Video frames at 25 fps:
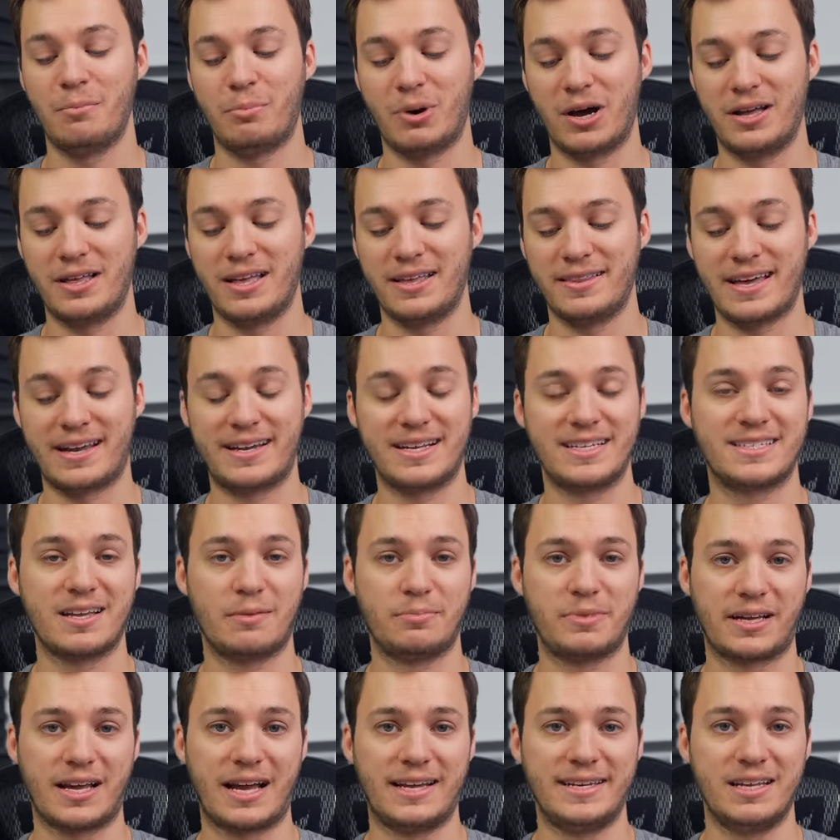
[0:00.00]
but that is
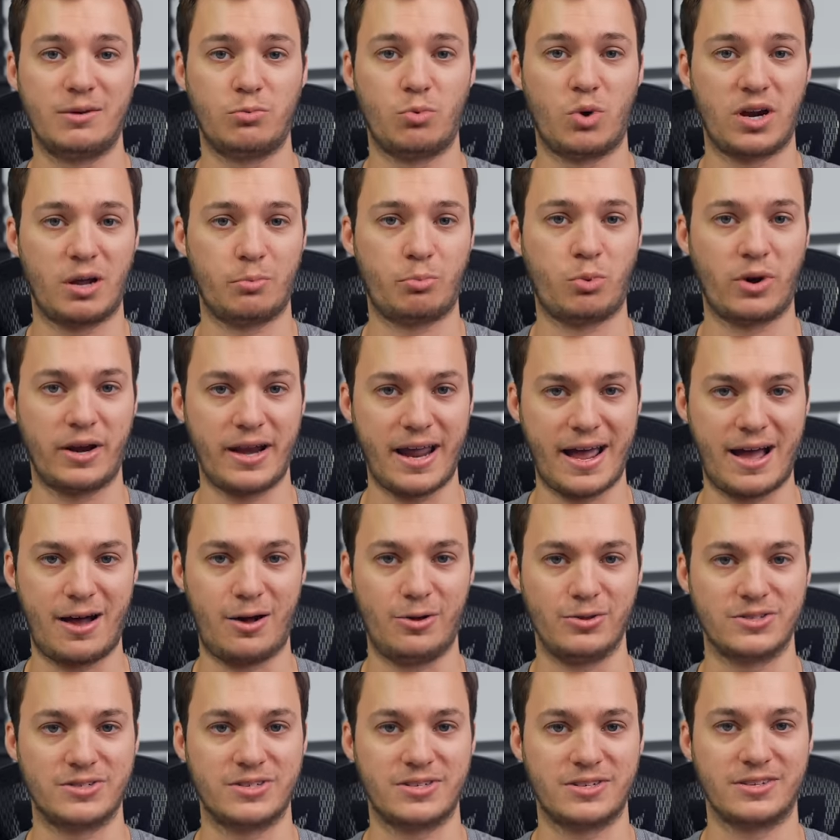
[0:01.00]
something I did want to point
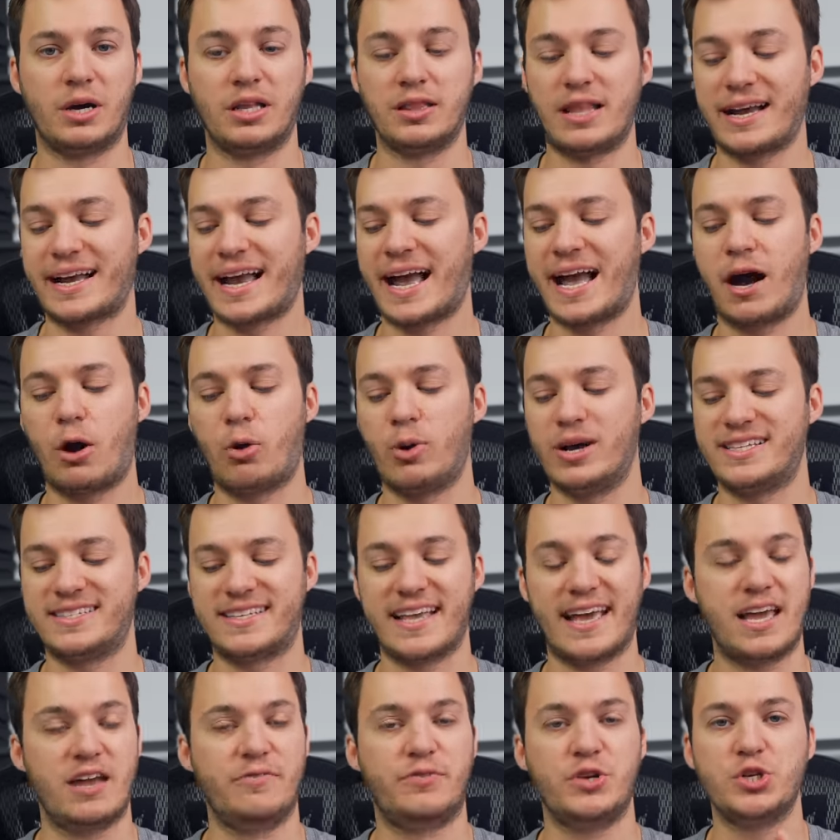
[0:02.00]
out. But like I always
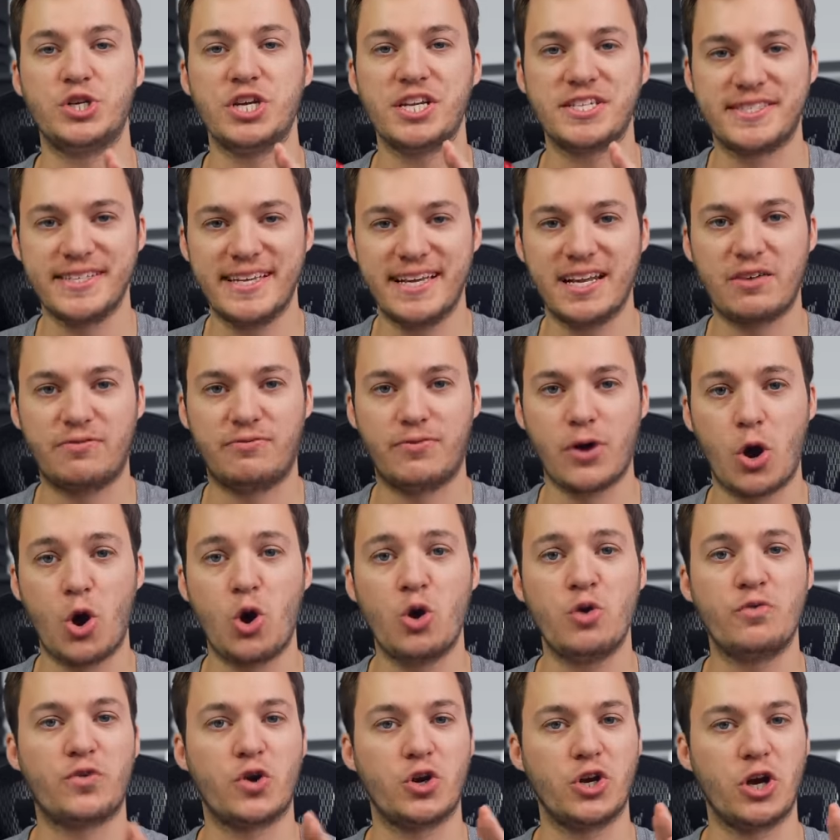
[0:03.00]
say, if you just need a
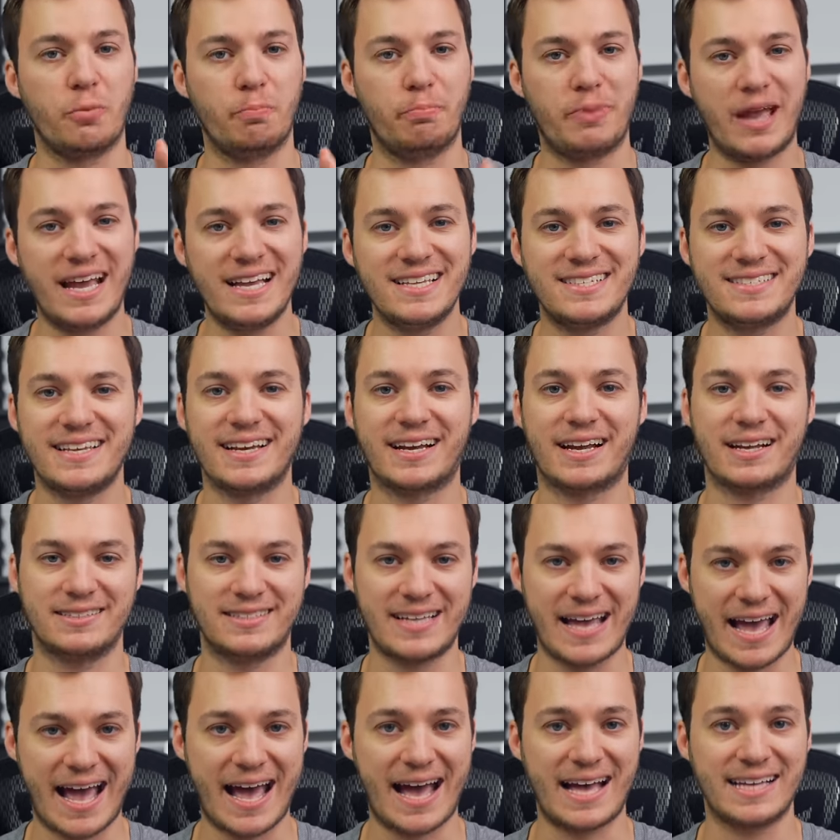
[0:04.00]
phone for your basic
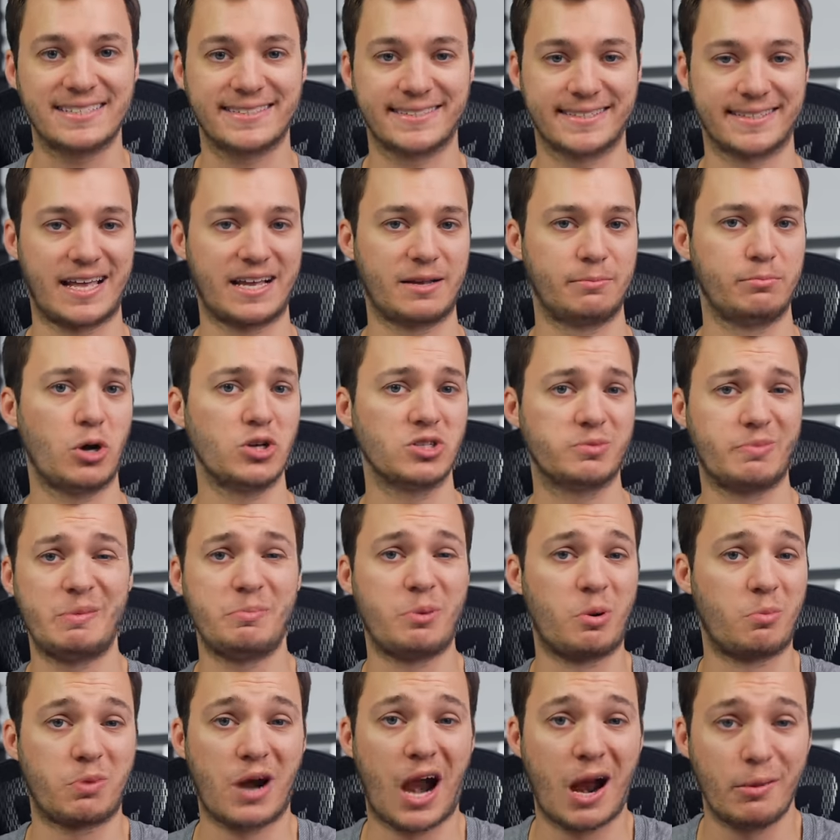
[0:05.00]
tasks, like most
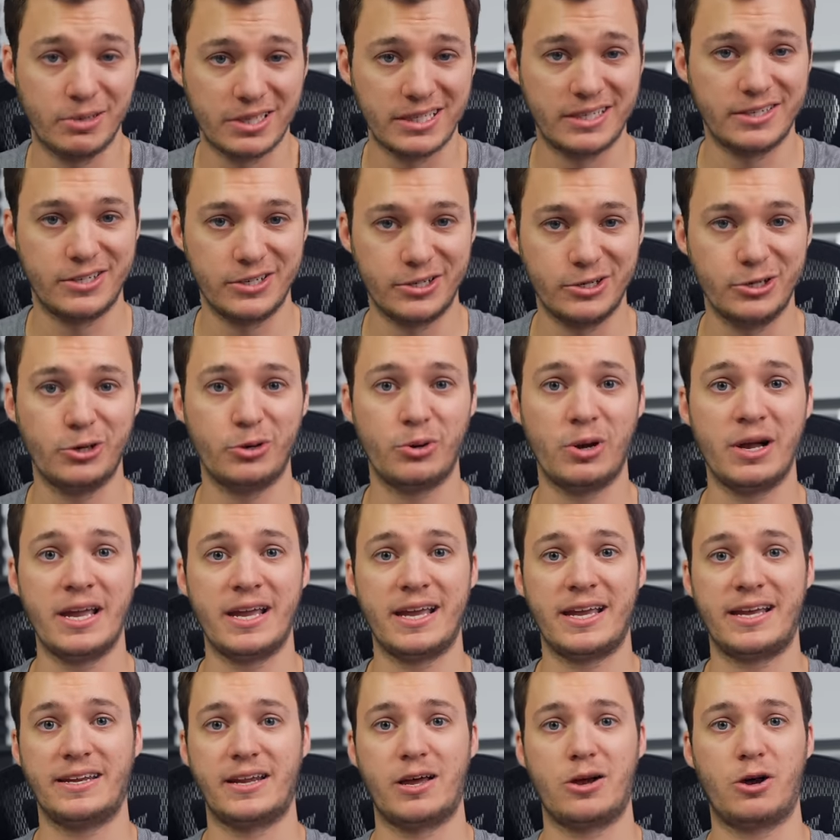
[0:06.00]
people probably do,
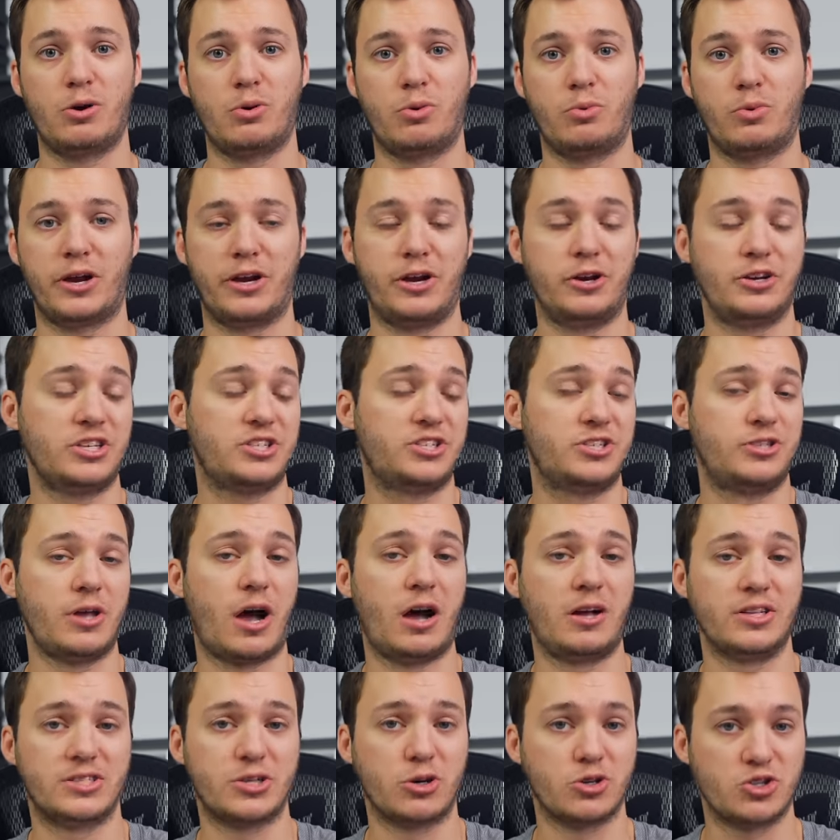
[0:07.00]
you know, where you're just
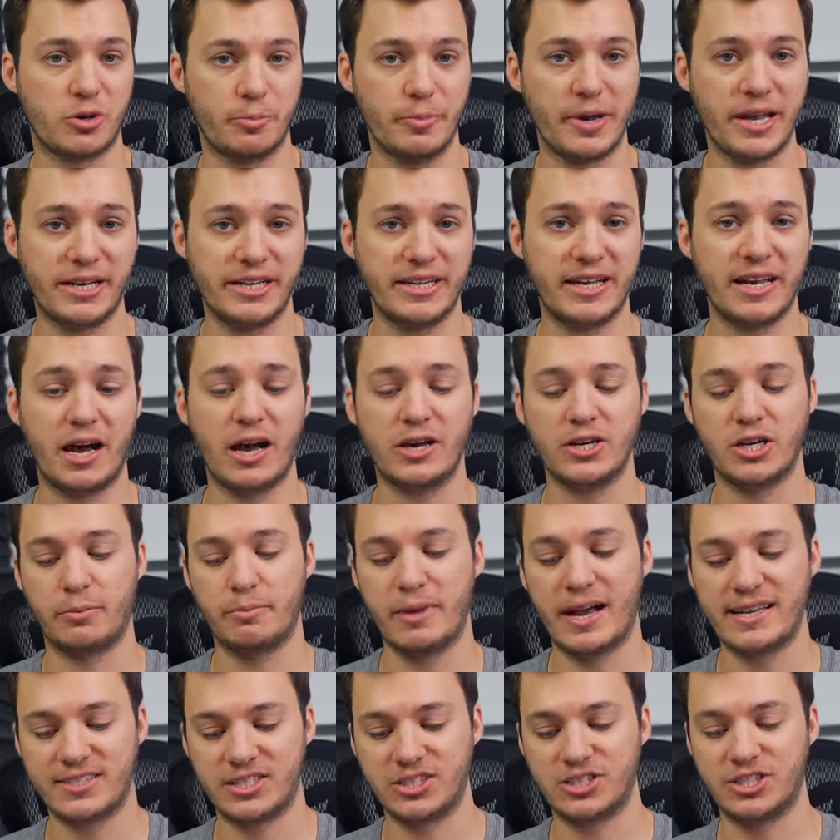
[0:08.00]
on social media, you're
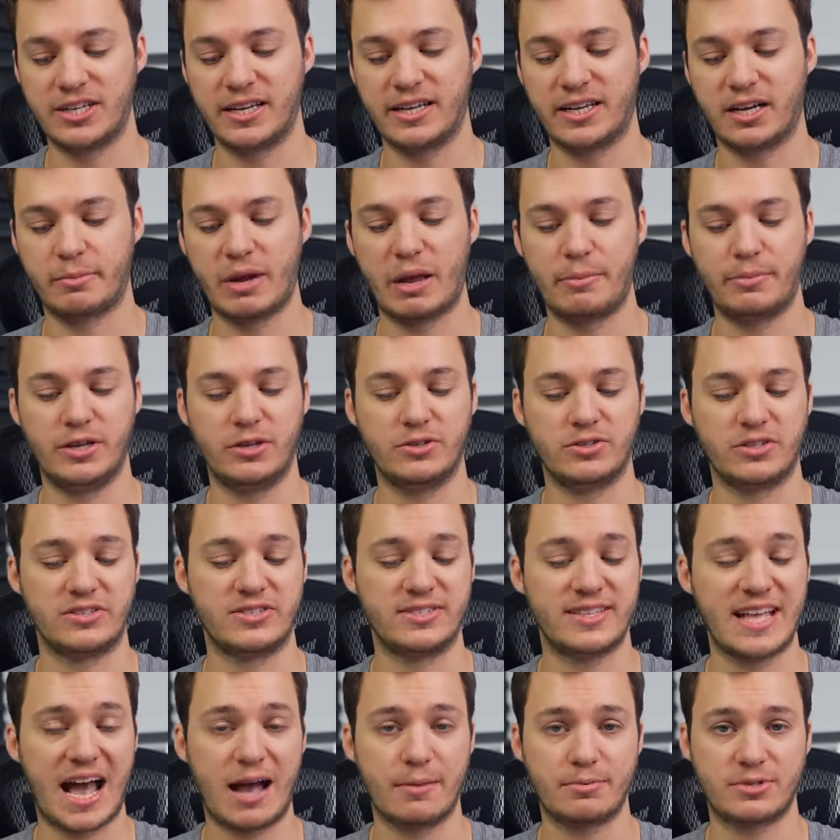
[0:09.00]
messaging, you're maybe using
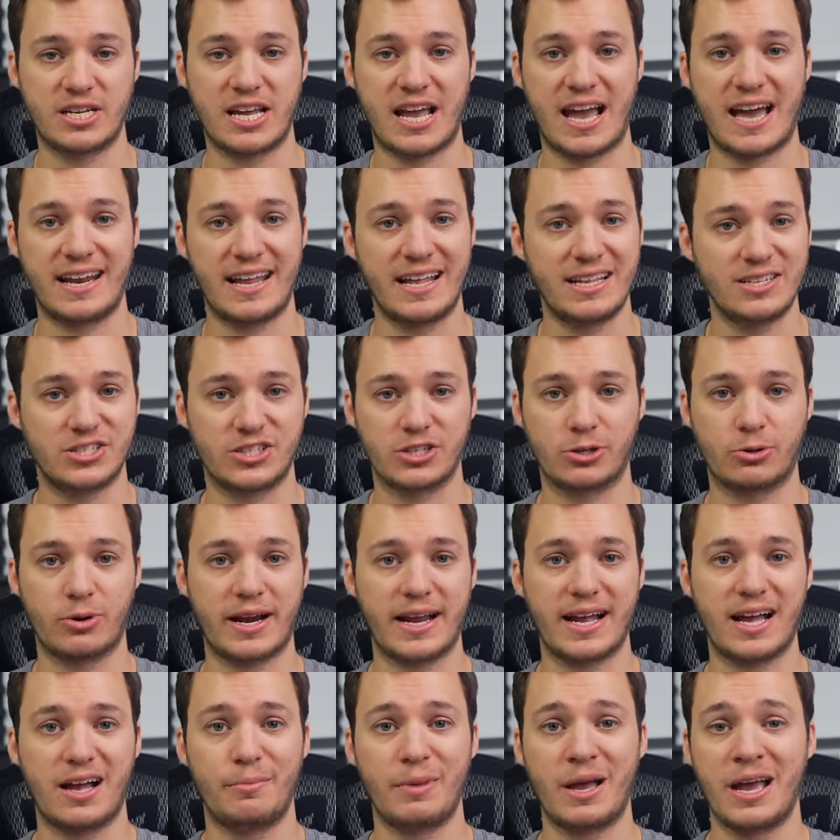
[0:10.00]
Snapchat,
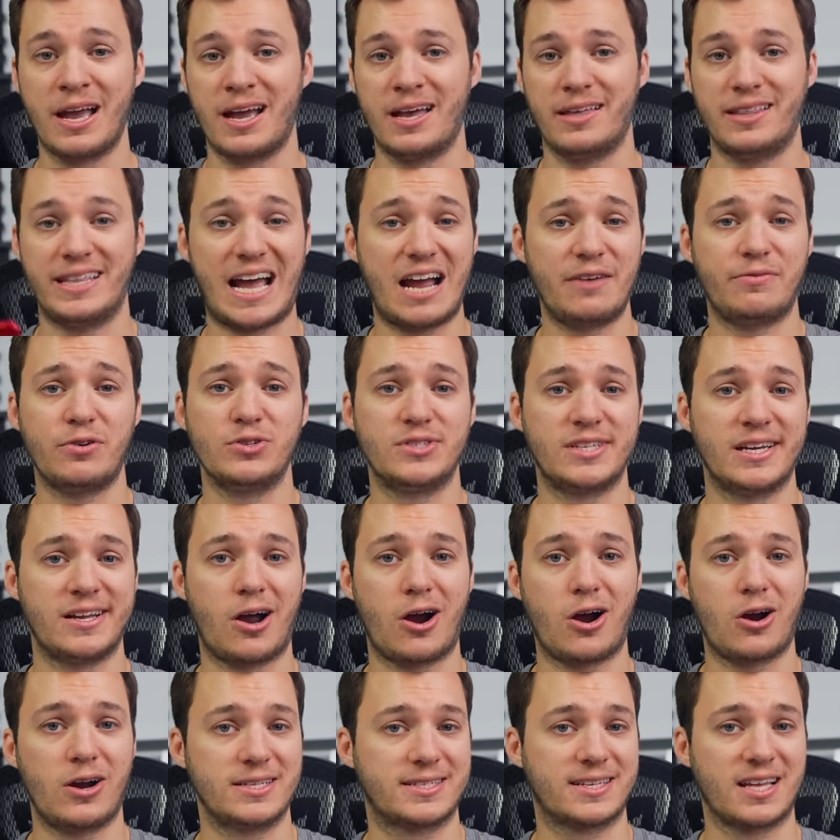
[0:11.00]
Instagram, the iPhone
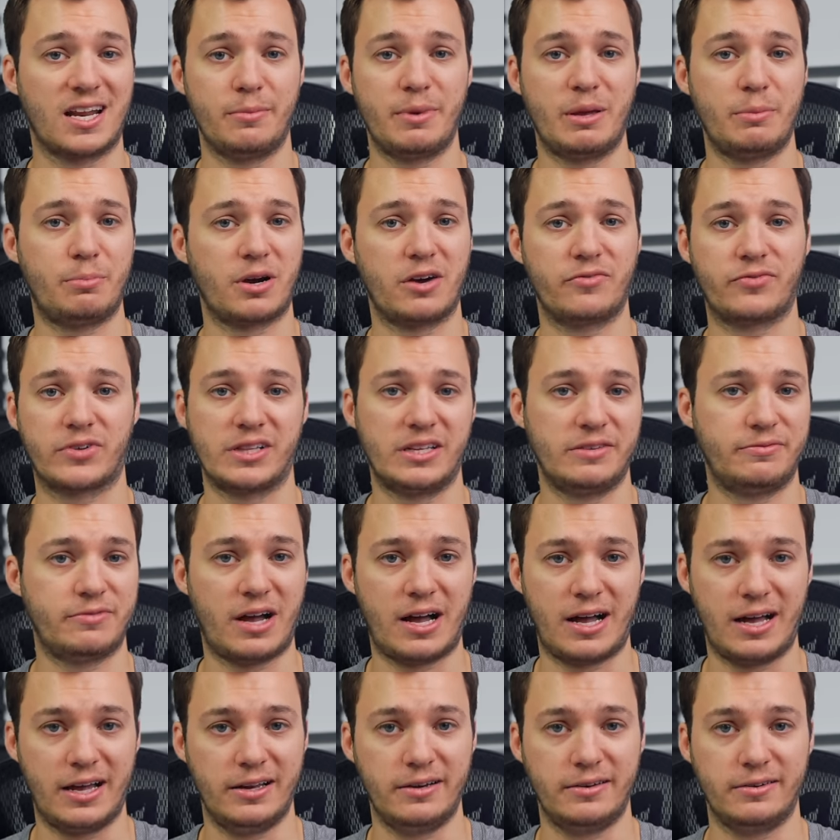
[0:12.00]
10R is going to be perfectly
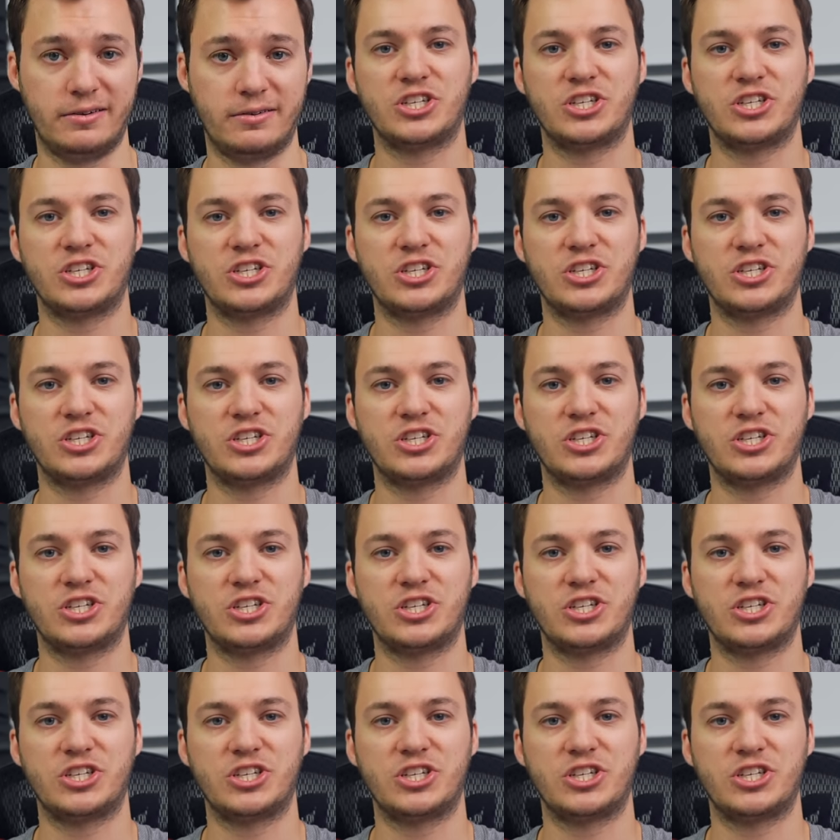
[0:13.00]
fine.